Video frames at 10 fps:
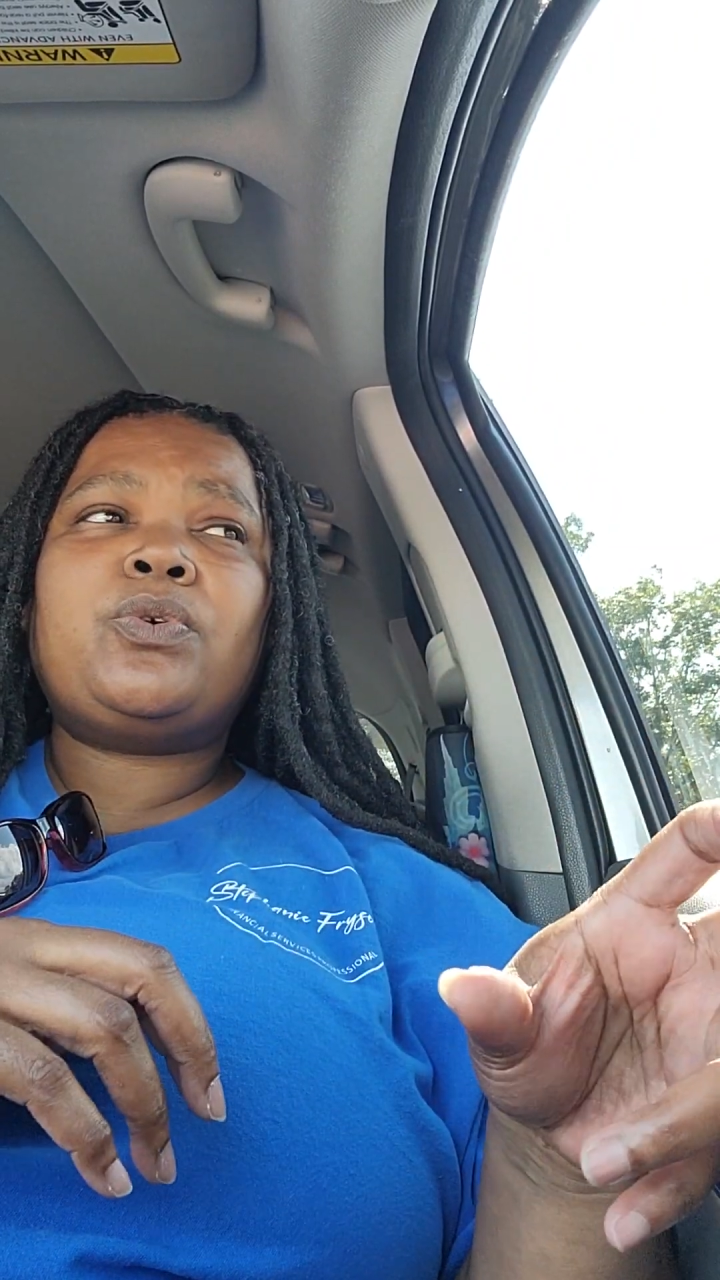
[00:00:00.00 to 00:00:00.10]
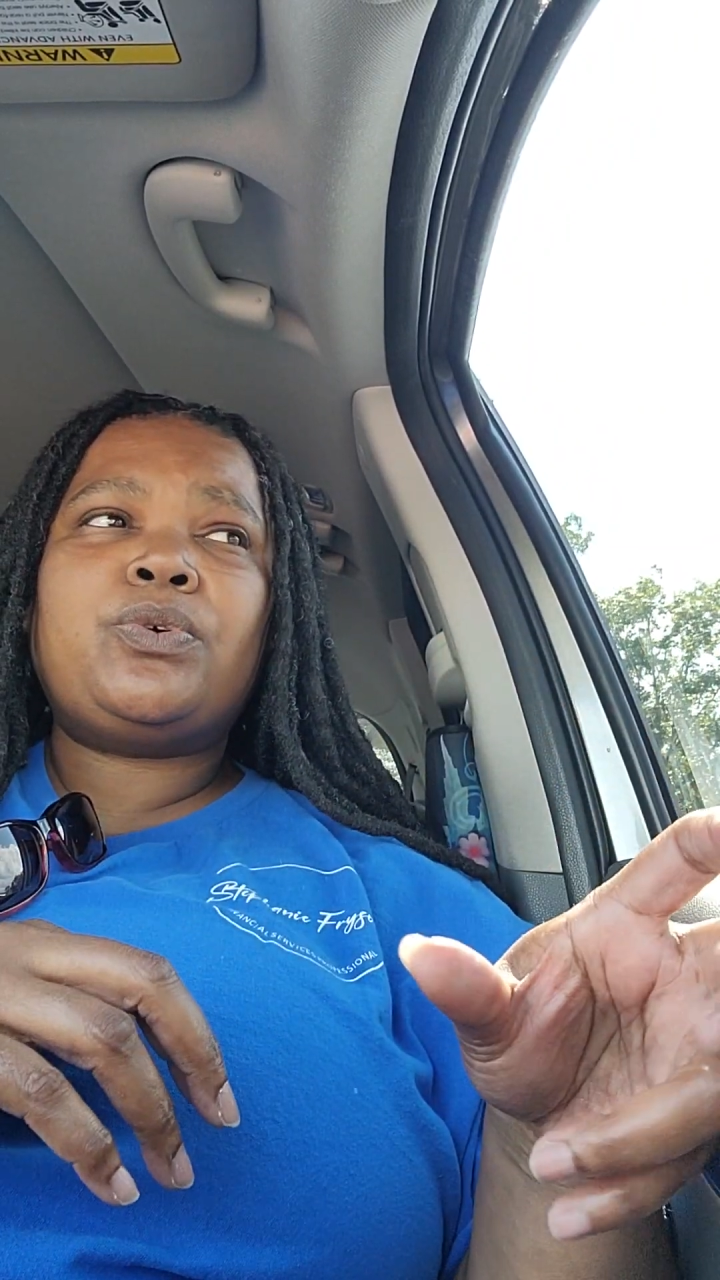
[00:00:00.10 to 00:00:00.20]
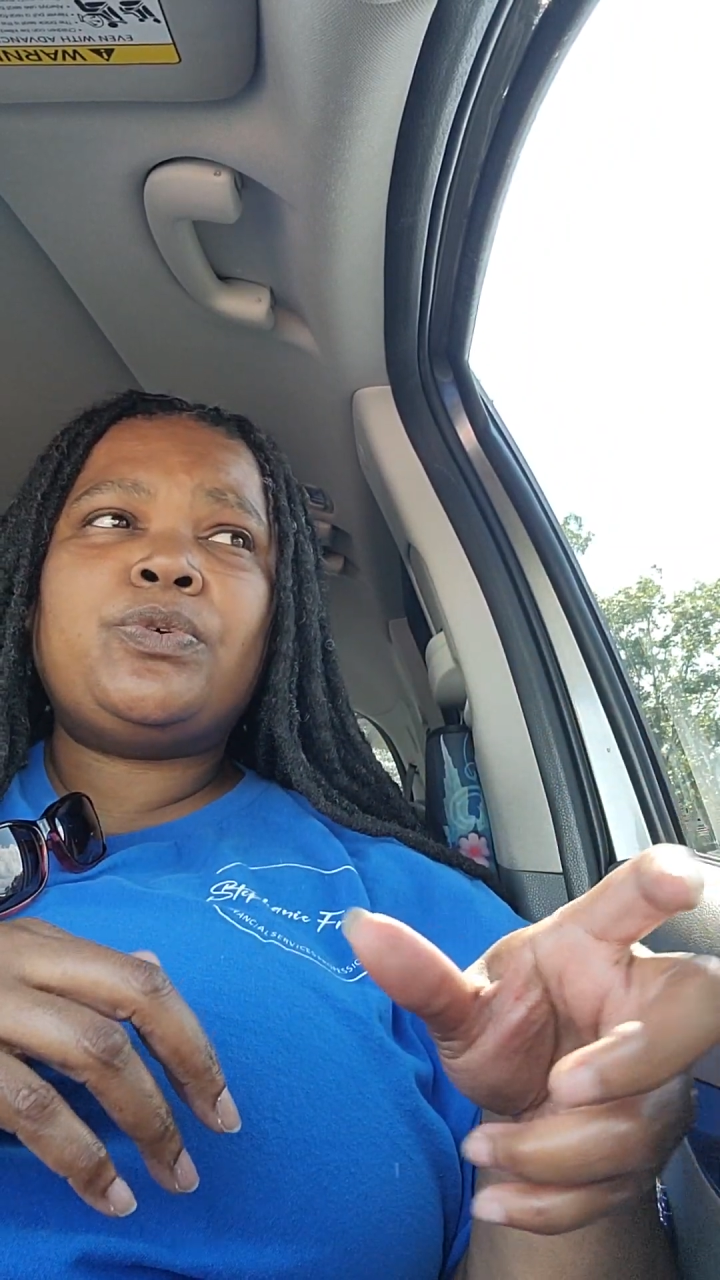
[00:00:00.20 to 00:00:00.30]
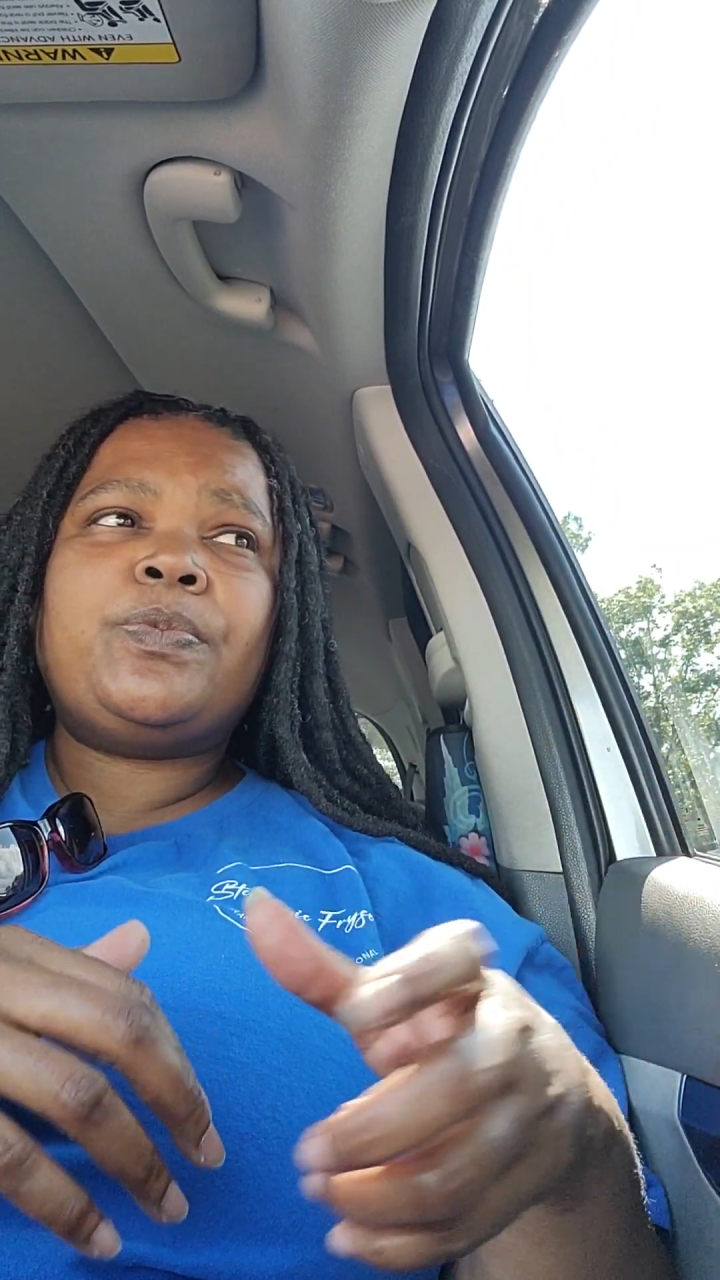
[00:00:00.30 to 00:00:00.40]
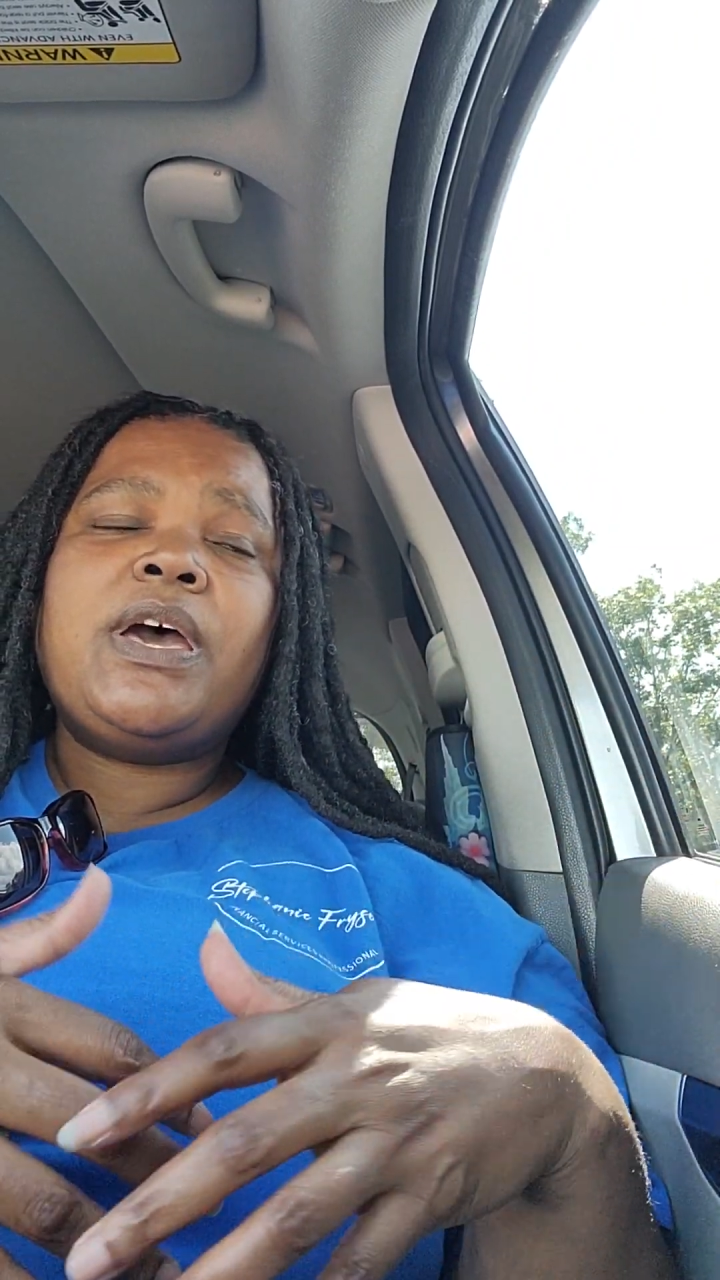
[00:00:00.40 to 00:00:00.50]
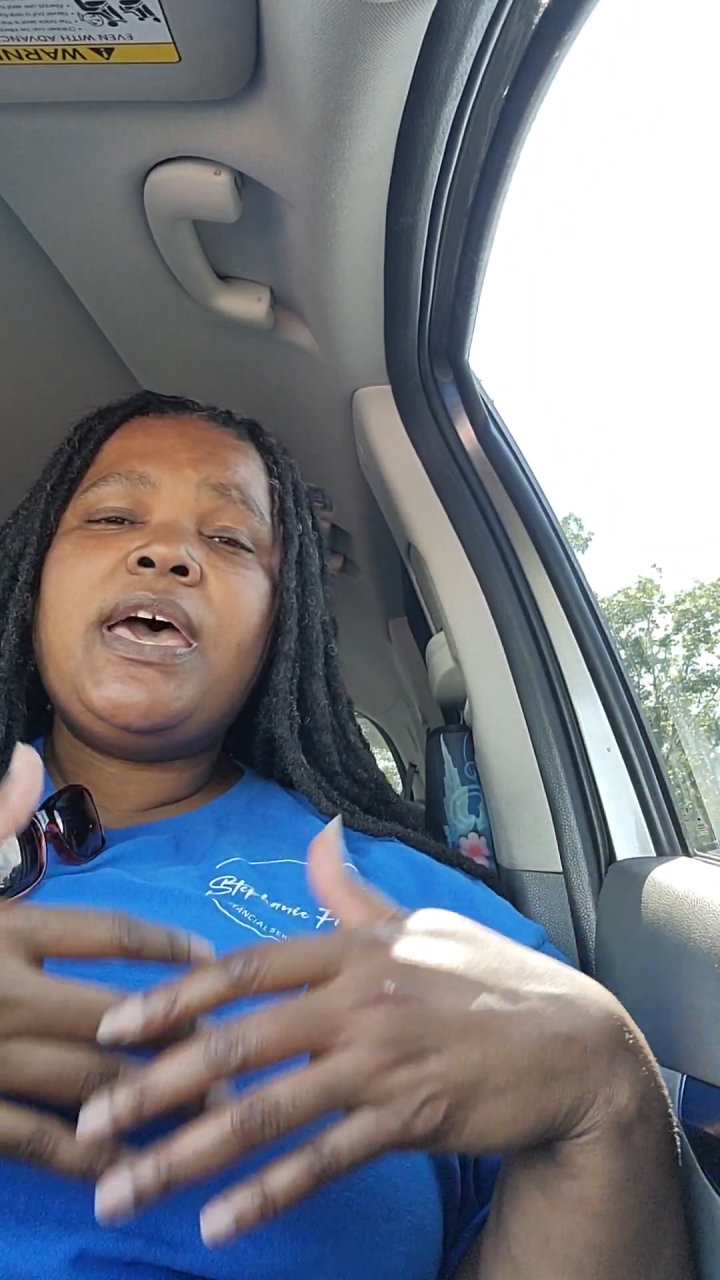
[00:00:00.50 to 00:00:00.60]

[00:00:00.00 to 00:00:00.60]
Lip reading: group